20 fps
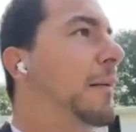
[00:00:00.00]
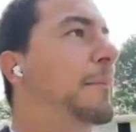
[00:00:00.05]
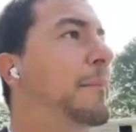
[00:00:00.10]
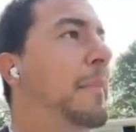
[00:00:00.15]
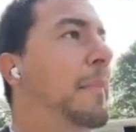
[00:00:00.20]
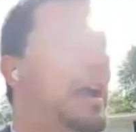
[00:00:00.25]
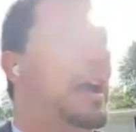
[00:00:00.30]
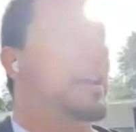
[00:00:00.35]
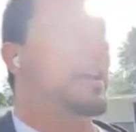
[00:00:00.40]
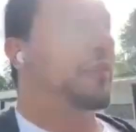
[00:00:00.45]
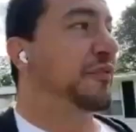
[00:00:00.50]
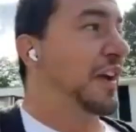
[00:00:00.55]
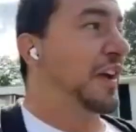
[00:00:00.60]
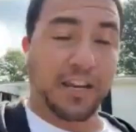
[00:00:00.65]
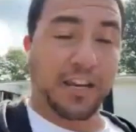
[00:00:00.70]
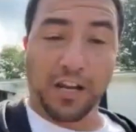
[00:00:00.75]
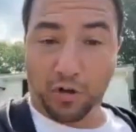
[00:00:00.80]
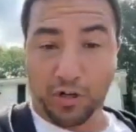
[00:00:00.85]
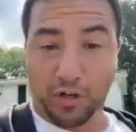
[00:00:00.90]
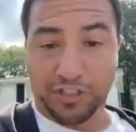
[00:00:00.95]
My
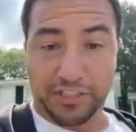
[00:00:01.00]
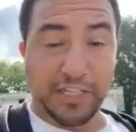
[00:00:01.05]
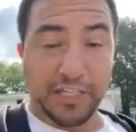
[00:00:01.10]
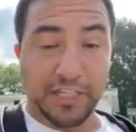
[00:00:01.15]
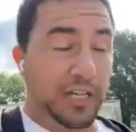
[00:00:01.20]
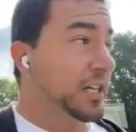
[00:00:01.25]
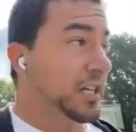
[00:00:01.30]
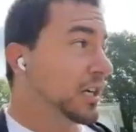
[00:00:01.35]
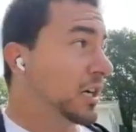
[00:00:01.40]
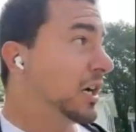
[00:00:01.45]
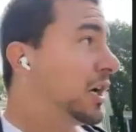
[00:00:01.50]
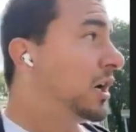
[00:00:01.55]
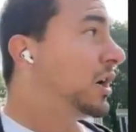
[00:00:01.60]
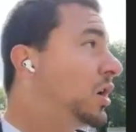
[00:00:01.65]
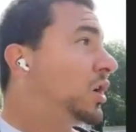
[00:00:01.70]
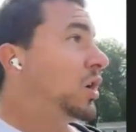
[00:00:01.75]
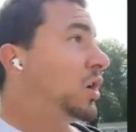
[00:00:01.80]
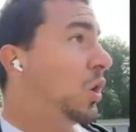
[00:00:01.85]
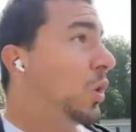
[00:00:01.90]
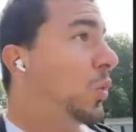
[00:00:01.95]
fake Christy
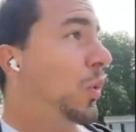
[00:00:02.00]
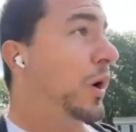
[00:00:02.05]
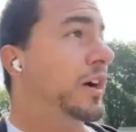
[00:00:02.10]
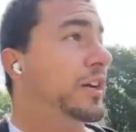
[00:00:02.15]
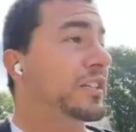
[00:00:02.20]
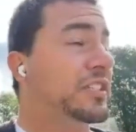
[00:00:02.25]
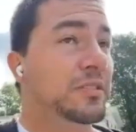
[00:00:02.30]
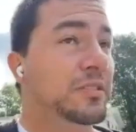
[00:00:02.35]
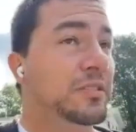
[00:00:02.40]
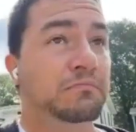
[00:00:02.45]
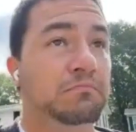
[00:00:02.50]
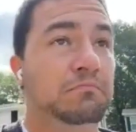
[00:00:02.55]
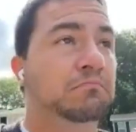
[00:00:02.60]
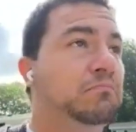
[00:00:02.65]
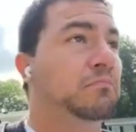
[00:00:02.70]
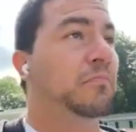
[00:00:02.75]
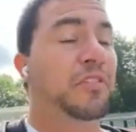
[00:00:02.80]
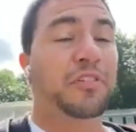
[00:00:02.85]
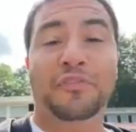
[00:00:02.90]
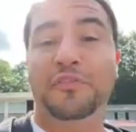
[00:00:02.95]
was
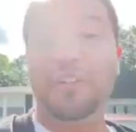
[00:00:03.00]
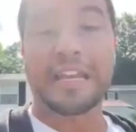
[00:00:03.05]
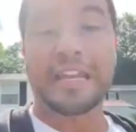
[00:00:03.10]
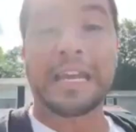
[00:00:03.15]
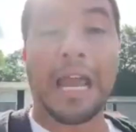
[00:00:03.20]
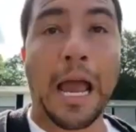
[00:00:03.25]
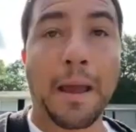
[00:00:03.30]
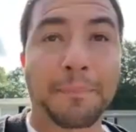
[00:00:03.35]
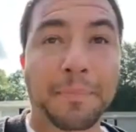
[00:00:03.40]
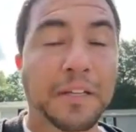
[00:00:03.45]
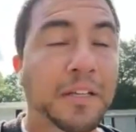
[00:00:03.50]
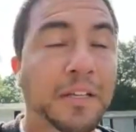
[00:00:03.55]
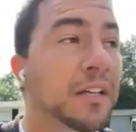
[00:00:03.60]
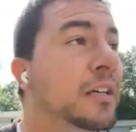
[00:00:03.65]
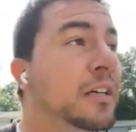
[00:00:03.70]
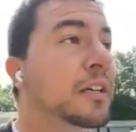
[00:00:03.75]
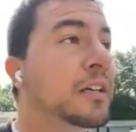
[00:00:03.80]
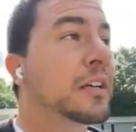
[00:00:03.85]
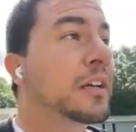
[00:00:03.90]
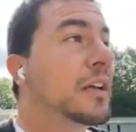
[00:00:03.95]
fake happy.
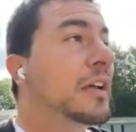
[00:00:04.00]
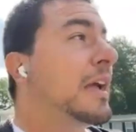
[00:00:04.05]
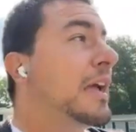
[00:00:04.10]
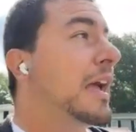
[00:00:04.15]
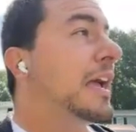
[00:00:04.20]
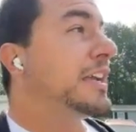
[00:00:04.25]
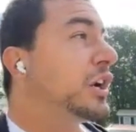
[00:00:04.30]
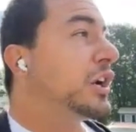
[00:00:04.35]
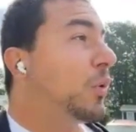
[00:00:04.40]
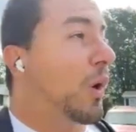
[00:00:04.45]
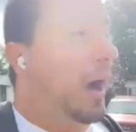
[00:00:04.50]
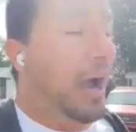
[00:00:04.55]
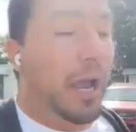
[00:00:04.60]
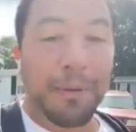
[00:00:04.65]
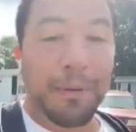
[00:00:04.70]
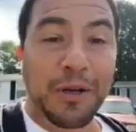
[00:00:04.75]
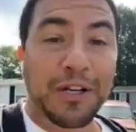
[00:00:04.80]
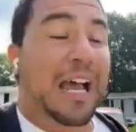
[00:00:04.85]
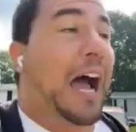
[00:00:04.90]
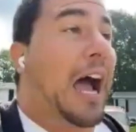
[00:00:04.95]
You know why?
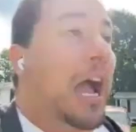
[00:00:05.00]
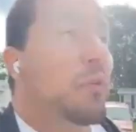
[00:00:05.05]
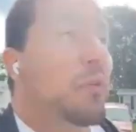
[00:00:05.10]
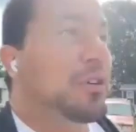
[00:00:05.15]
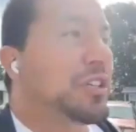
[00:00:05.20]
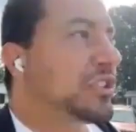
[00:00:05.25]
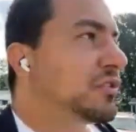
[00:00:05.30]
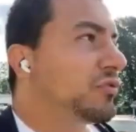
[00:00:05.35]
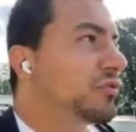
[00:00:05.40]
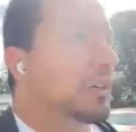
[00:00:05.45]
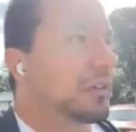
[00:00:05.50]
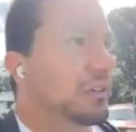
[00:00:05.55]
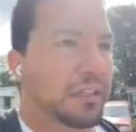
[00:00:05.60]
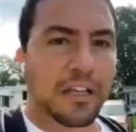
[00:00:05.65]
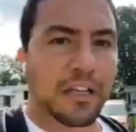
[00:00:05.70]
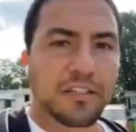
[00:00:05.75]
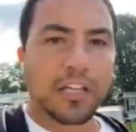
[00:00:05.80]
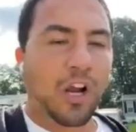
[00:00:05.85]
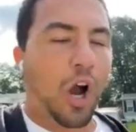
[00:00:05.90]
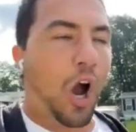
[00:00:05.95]
Because I was thrilled.
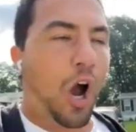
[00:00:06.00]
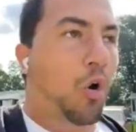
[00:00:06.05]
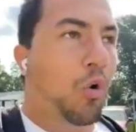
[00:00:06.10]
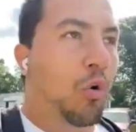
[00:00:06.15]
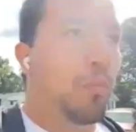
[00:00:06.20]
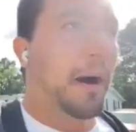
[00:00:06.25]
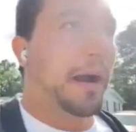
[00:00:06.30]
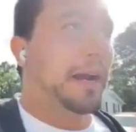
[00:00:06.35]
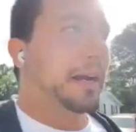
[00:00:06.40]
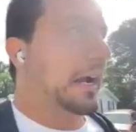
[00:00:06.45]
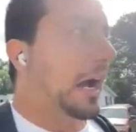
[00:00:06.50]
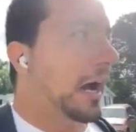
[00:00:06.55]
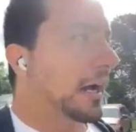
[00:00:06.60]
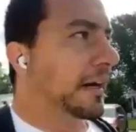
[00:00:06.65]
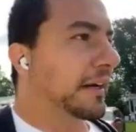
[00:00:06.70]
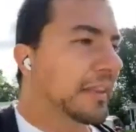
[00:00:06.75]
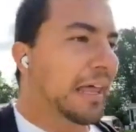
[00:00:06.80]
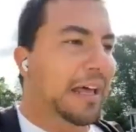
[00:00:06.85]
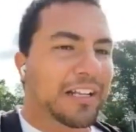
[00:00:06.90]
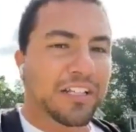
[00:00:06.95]
I was like, oh my
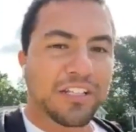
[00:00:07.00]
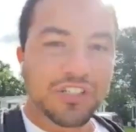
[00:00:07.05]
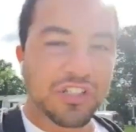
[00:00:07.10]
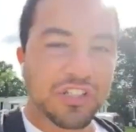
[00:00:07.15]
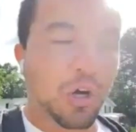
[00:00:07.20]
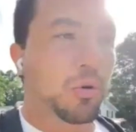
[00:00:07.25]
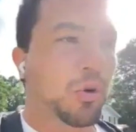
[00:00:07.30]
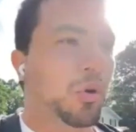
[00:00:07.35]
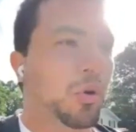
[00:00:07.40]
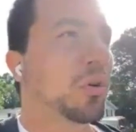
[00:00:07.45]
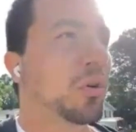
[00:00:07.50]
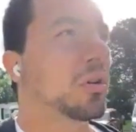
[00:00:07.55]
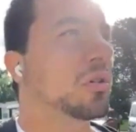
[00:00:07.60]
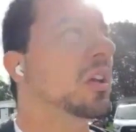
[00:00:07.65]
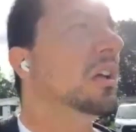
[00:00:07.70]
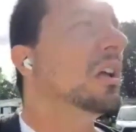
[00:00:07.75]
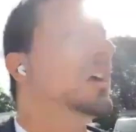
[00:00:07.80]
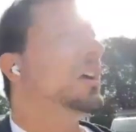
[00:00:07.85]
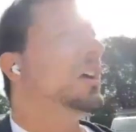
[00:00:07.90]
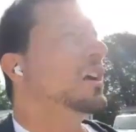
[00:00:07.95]
God, that is so
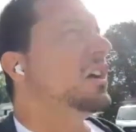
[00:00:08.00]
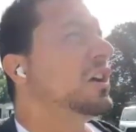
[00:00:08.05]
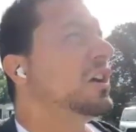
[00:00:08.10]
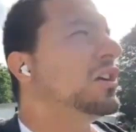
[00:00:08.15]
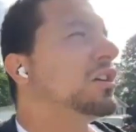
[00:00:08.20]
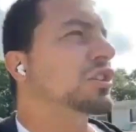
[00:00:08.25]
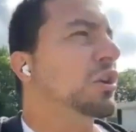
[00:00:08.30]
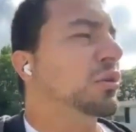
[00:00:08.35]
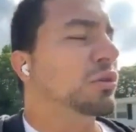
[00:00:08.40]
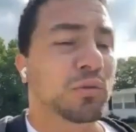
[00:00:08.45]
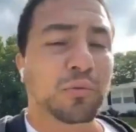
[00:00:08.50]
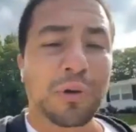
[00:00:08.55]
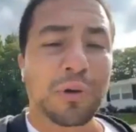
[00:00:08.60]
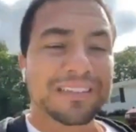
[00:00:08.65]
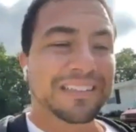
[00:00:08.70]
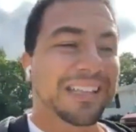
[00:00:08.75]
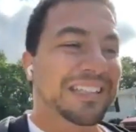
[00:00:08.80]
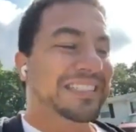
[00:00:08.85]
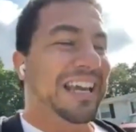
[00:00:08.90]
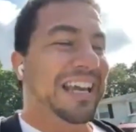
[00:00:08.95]
cool. So
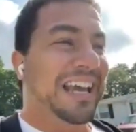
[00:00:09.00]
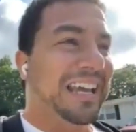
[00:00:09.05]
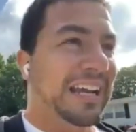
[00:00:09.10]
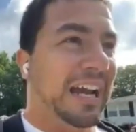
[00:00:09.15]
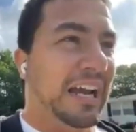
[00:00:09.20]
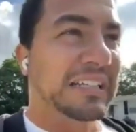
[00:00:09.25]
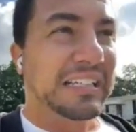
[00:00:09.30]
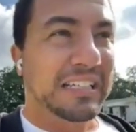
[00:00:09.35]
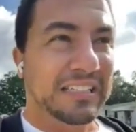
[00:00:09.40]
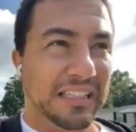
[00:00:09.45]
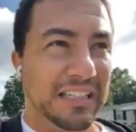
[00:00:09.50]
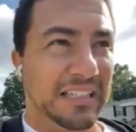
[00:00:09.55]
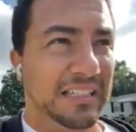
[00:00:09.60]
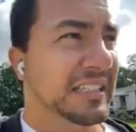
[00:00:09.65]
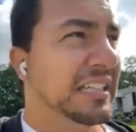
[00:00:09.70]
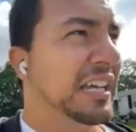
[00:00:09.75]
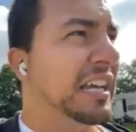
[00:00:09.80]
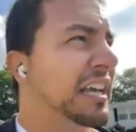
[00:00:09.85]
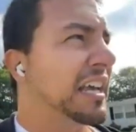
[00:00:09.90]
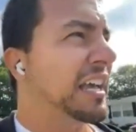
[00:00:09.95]
throughout the day, I did
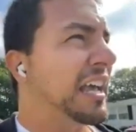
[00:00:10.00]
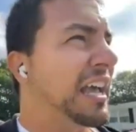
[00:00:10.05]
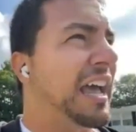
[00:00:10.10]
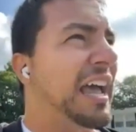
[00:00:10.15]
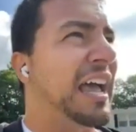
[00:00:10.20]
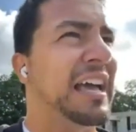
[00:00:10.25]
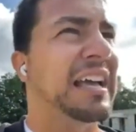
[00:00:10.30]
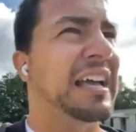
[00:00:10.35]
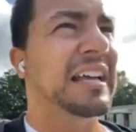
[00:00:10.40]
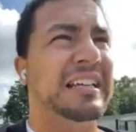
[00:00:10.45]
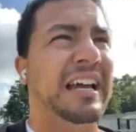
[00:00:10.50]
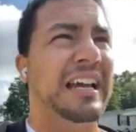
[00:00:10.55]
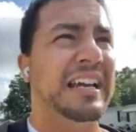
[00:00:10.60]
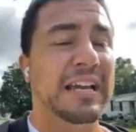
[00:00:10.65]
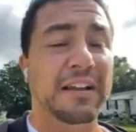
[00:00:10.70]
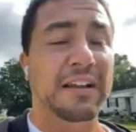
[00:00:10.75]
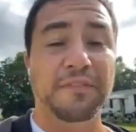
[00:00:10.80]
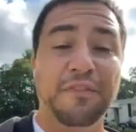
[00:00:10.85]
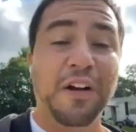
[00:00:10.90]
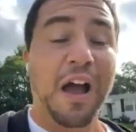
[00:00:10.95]
this and I
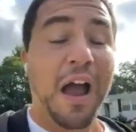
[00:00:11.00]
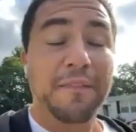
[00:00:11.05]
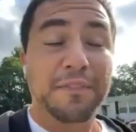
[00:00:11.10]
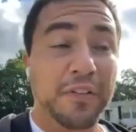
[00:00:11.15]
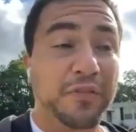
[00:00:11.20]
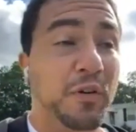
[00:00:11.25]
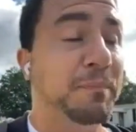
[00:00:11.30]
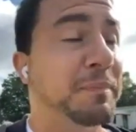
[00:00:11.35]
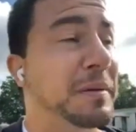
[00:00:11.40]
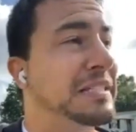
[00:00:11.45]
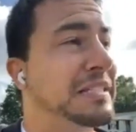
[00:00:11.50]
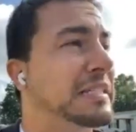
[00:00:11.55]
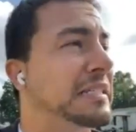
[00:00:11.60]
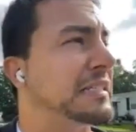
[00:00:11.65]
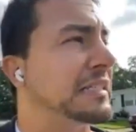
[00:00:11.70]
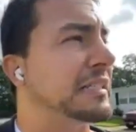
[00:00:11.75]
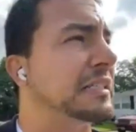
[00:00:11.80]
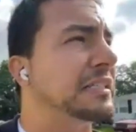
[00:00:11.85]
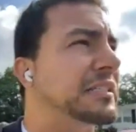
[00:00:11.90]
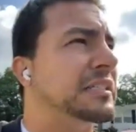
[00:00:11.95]
hit five different
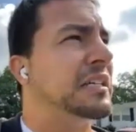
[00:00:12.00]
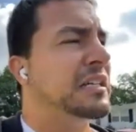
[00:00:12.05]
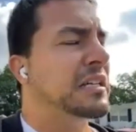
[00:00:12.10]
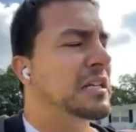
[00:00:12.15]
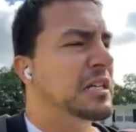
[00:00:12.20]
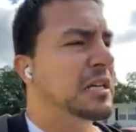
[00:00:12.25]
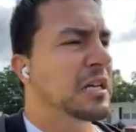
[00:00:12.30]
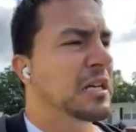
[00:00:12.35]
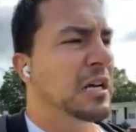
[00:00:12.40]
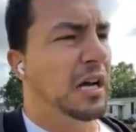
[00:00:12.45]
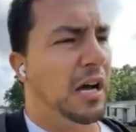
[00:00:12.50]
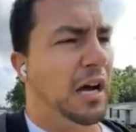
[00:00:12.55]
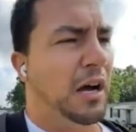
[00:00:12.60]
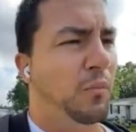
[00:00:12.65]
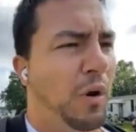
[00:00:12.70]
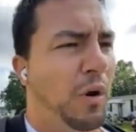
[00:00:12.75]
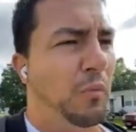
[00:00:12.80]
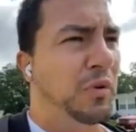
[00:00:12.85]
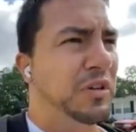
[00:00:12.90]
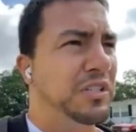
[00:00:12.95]
businesses.
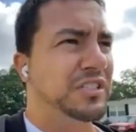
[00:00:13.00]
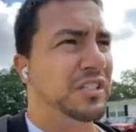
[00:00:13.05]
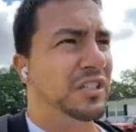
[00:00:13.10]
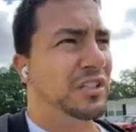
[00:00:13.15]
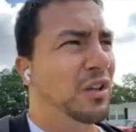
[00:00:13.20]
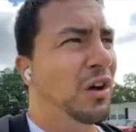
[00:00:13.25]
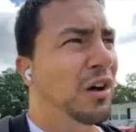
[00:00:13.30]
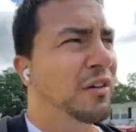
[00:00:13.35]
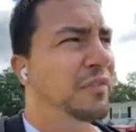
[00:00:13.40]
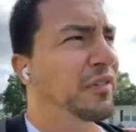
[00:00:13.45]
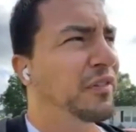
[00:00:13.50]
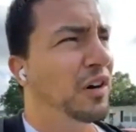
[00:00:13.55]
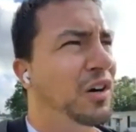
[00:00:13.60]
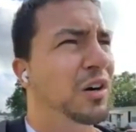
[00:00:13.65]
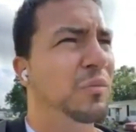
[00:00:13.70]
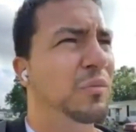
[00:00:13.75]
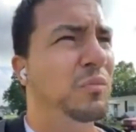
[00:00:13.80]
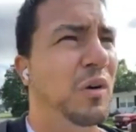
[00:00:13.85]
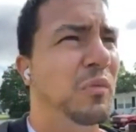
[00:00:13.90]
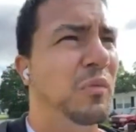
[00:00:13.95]
One was the law
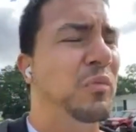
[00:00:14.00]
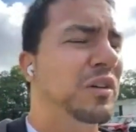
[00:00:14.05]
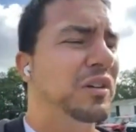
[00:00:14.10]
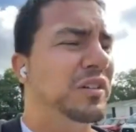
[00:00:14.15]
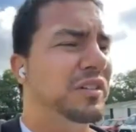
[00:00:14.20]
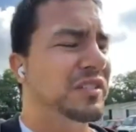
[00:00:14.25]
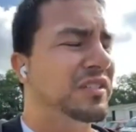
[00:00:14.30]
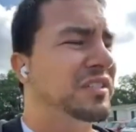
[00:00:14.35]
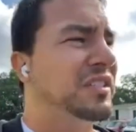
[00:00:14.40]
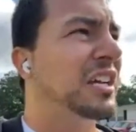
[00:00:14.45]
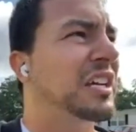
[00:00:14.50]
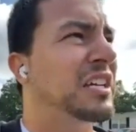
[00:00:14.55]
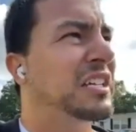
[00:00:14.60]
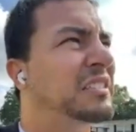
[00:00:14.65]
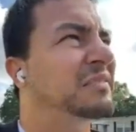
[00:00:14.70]
firm, one was